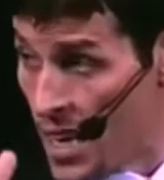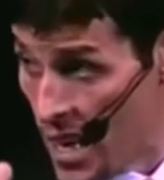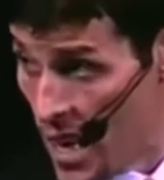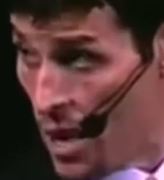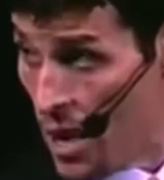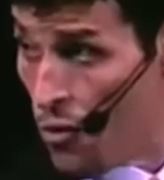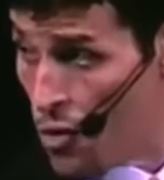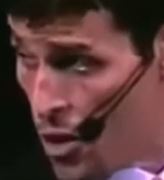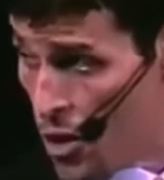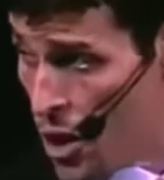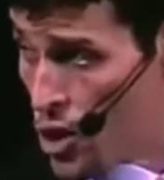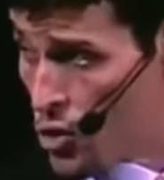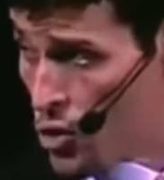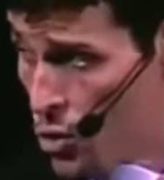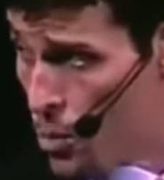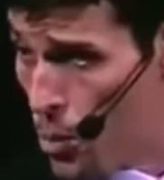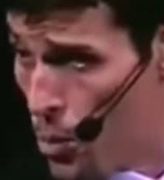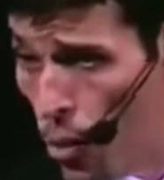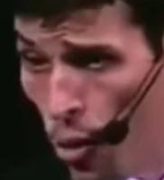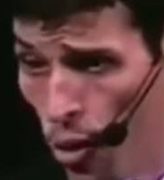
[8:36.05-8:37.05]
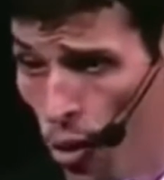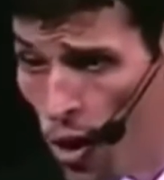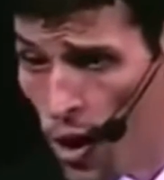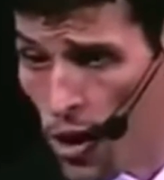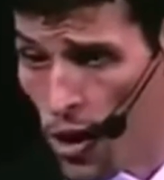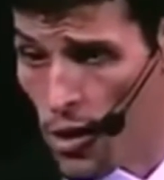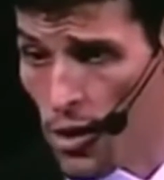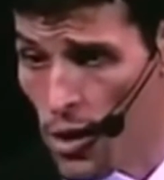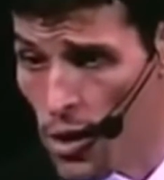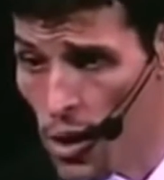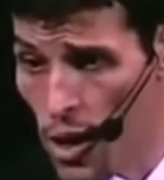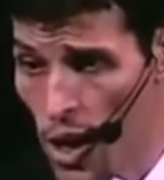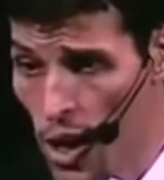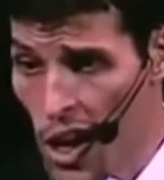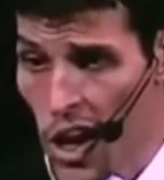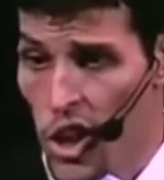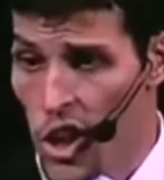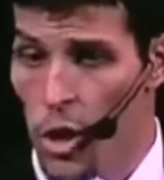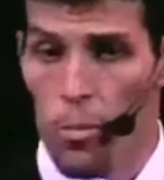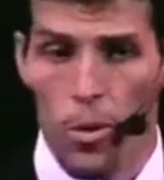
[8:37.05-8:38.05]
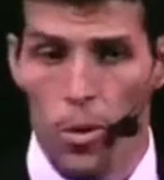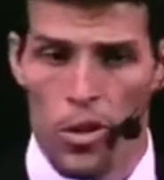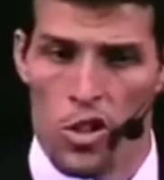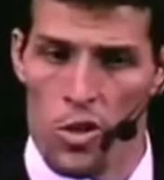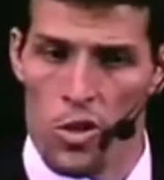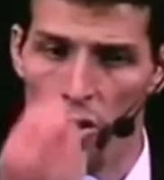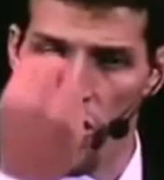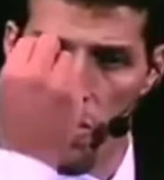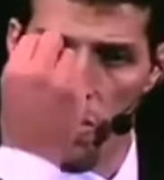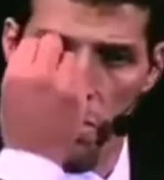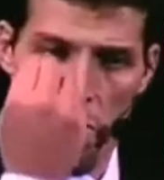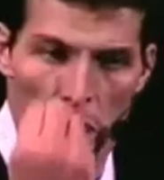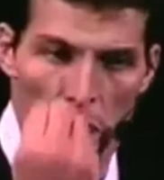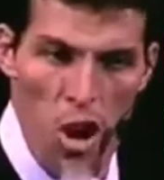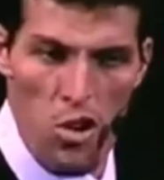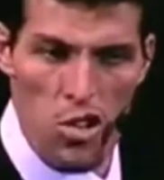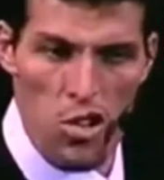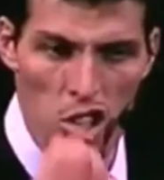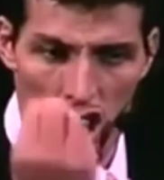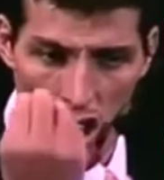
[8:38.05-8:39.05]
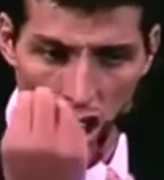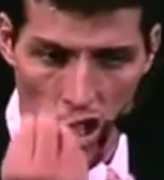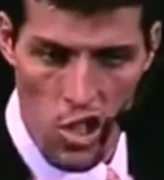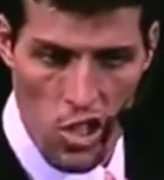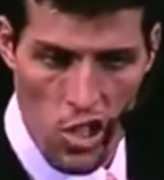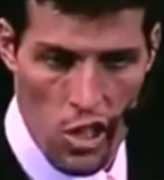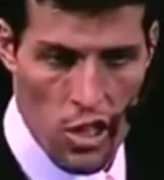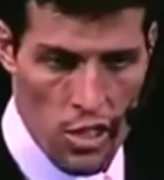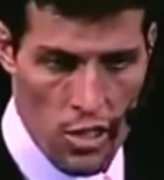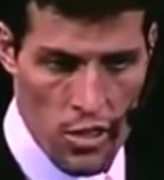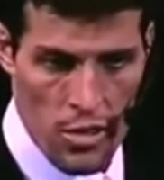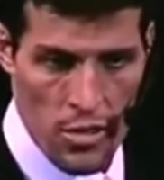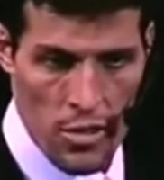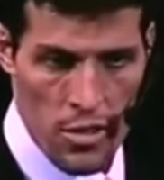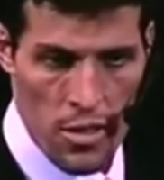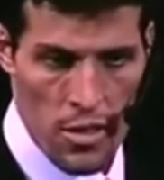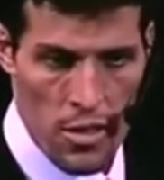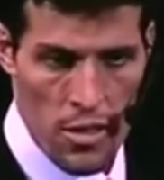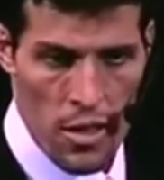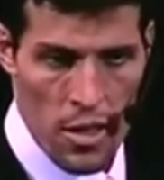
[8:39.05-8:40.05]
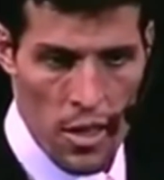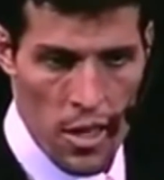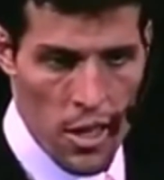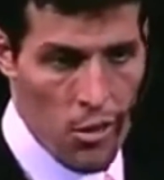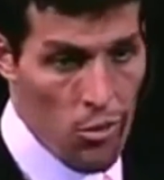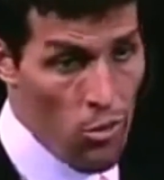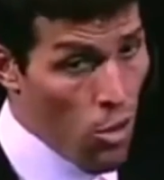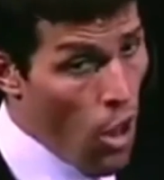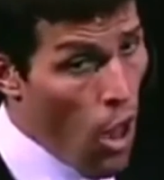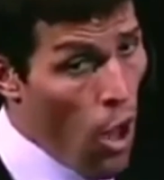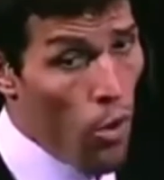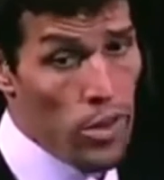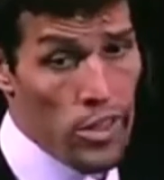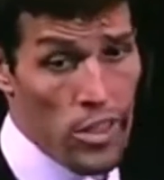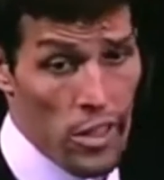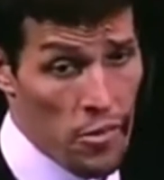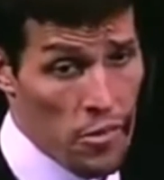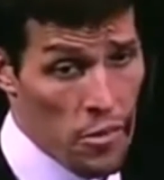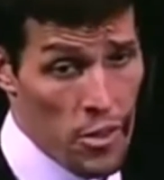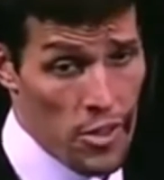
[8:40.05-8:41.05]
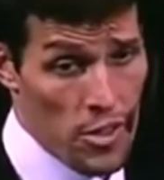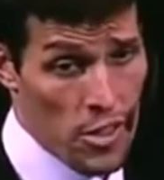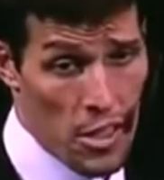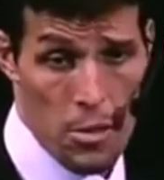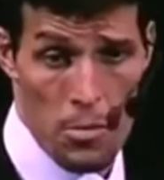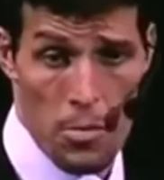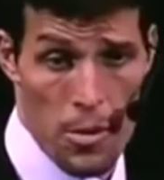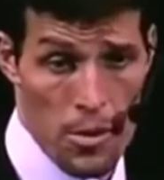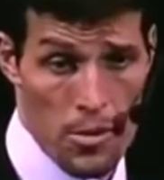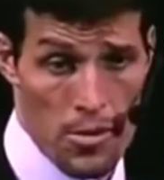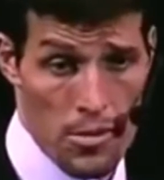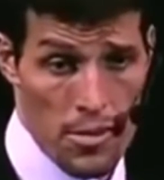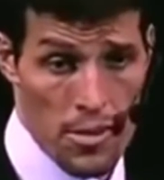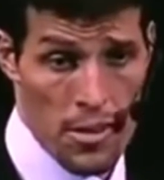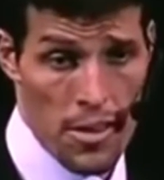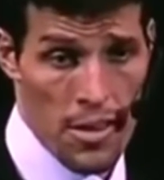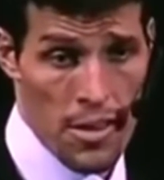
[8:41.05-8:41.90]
if there's rapport, the person who's most certain will always influence the other person.